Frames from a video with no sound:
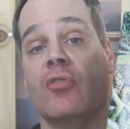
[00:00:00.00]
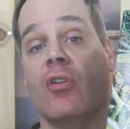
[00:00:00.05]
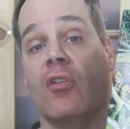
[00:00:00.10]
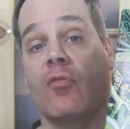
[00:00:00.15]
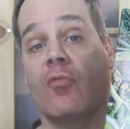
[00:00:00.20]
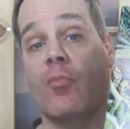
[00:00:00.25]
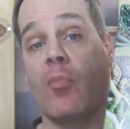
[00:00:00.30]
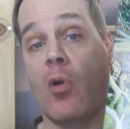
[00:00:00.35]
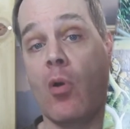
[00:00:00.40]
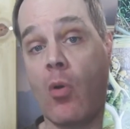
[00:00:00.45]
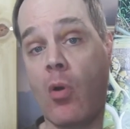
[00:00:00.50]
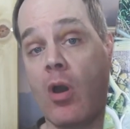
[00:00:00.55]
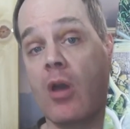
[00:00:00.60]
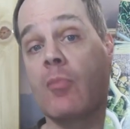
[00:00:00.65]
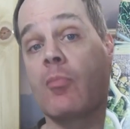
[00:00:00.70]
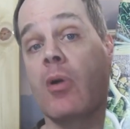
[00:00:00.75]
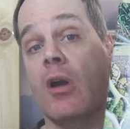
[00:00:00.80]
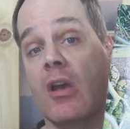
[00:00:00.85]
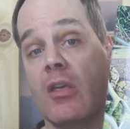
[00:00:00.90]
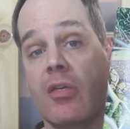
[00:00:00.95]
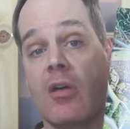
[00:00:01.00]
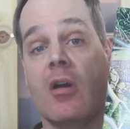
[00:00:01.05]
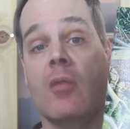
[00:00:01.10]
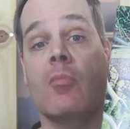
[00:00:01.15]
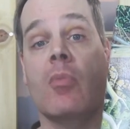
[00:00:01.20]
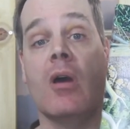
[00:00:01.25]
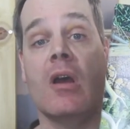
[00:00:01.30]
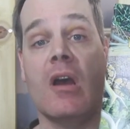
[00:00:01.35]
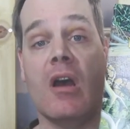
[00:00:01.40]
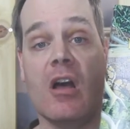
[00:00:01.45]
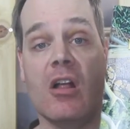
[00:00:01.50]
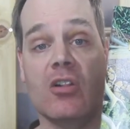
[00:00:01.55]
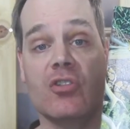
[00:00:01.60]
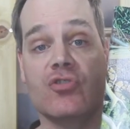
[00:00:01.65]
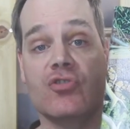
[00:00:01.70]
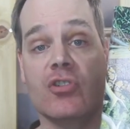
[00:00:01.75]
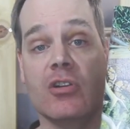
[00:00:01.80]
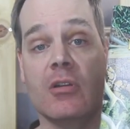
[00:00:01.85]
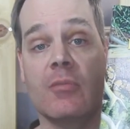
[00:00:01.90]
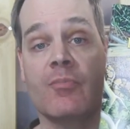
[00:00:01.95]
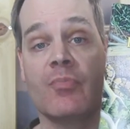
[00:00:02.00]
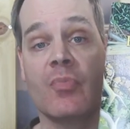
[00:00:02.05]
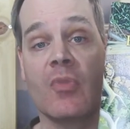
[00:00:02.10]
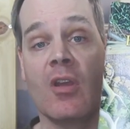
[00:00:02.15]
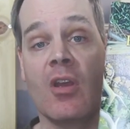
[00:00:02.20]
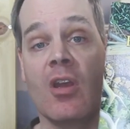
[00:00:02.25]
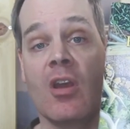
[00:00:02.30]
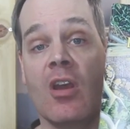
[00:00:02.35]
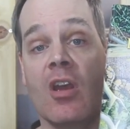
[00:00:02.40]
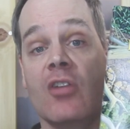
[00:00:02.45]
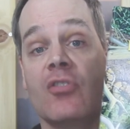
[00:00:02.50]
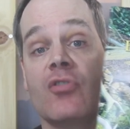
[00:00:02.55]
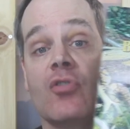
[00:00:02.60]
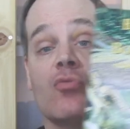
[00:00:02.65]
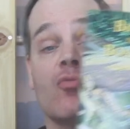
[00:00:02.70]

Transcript: of boa and python biology. It's a